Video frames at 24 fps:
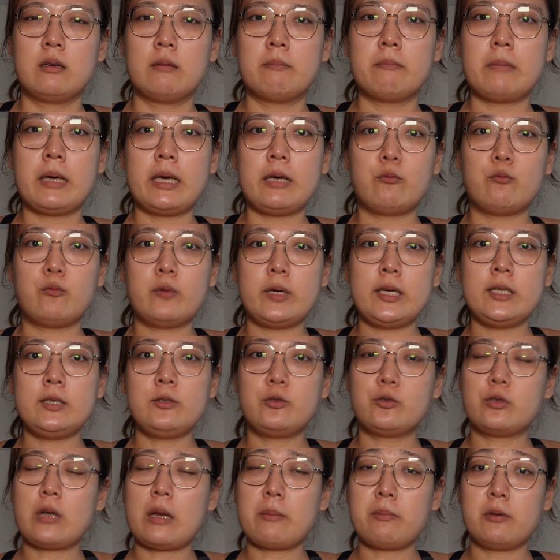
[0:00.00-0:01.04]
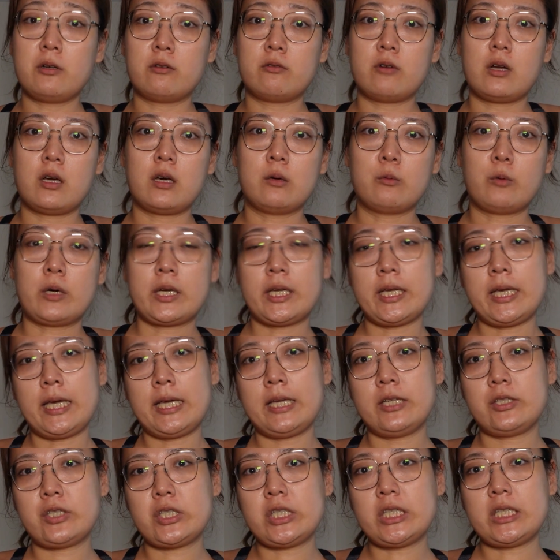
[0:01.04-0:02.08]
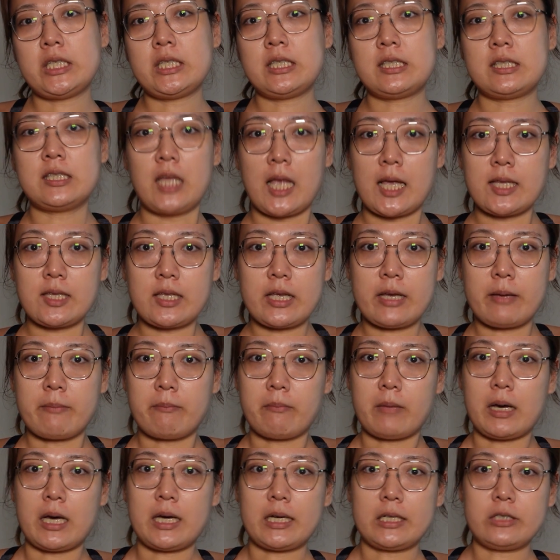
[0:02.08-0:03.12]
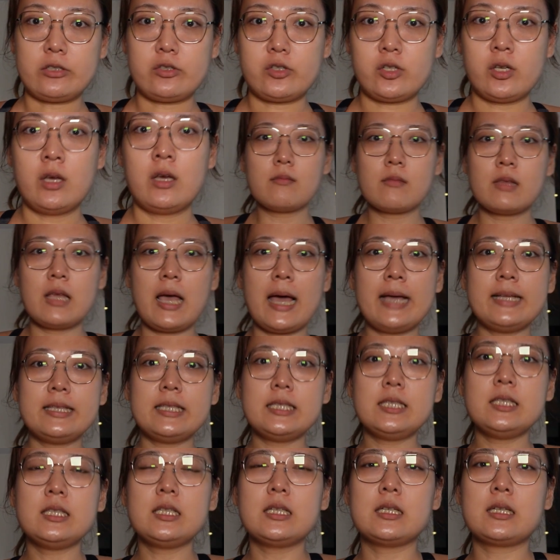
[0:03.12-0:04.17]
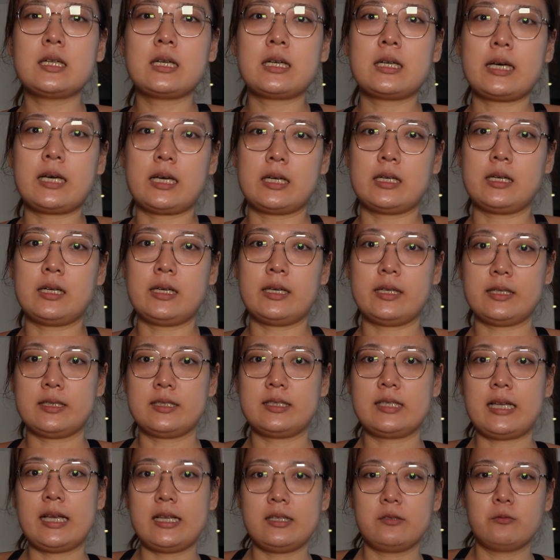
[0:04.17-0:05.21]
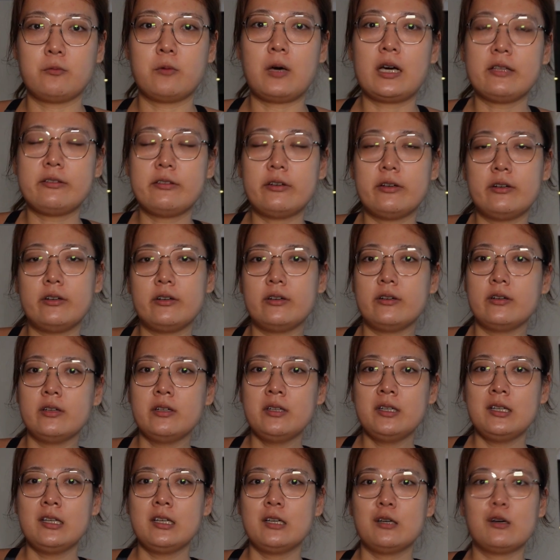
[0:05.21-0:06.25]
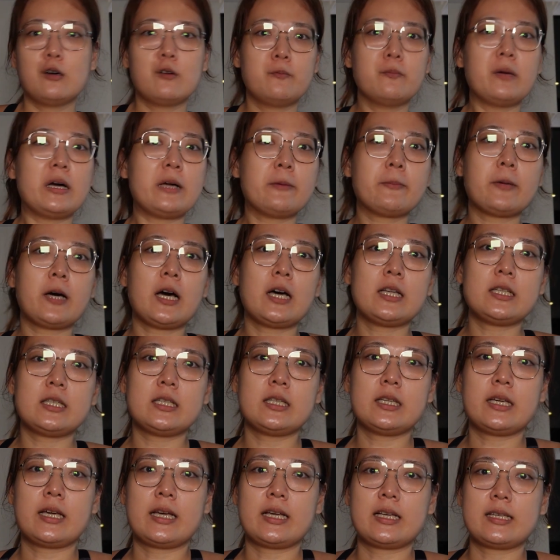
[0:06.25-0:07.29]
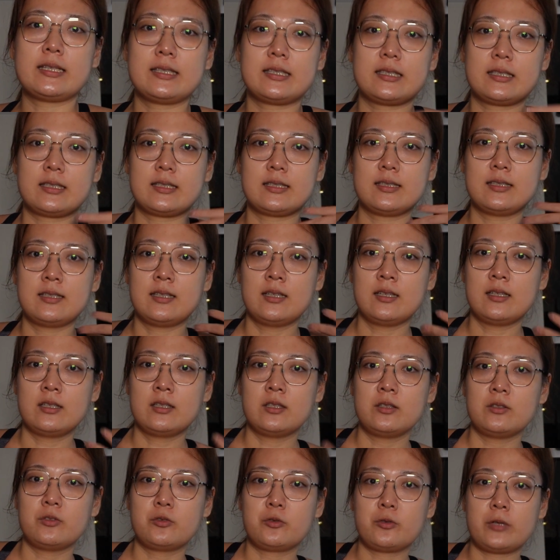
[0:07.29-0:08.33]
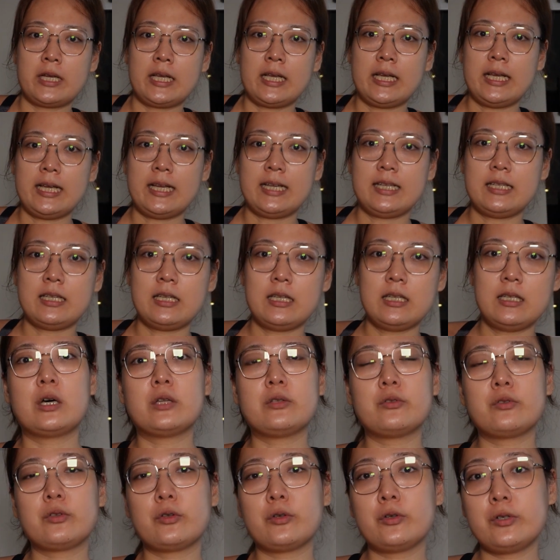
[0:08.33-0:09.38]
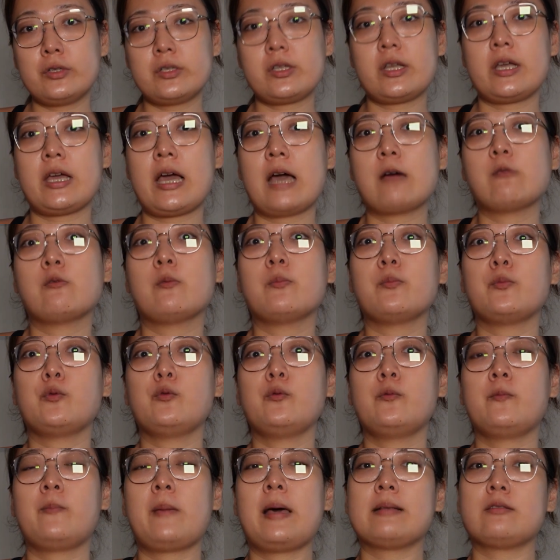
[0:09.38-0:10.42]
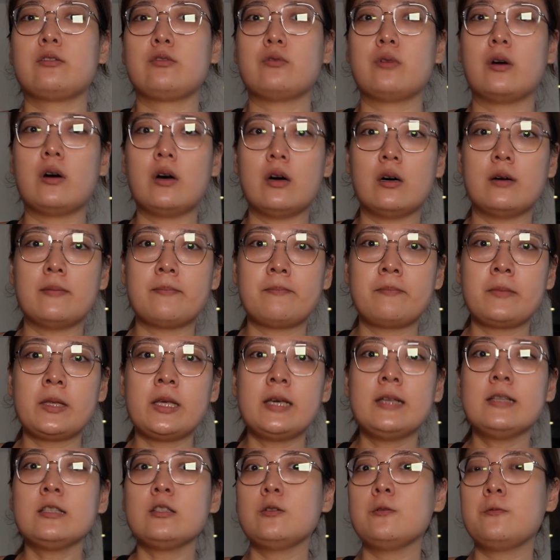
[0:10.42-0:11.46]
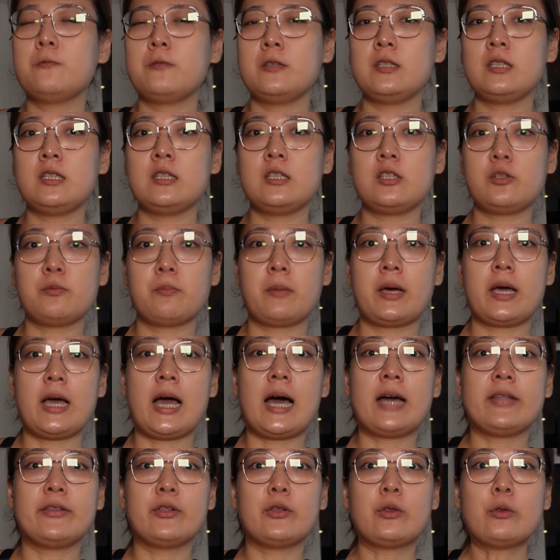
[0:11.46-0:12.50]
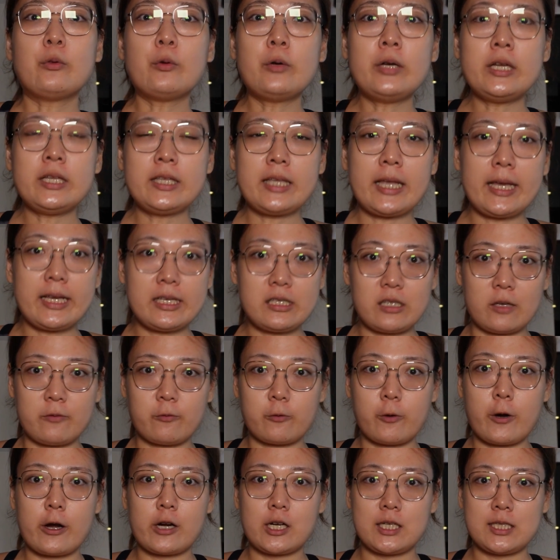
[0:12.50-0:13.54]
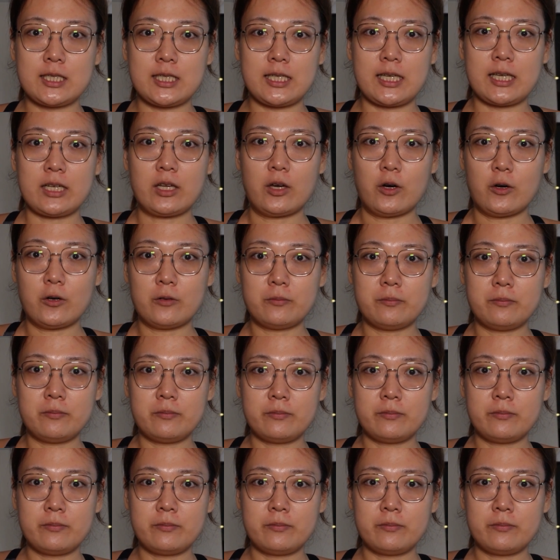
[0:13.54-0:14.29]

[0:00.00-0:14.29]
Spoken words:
My weight dropped around 1 kg. It's not that much. I think the excess water of my body has drained. On Thursday, I will move back to home to finish my other 3 days of quarantine at home.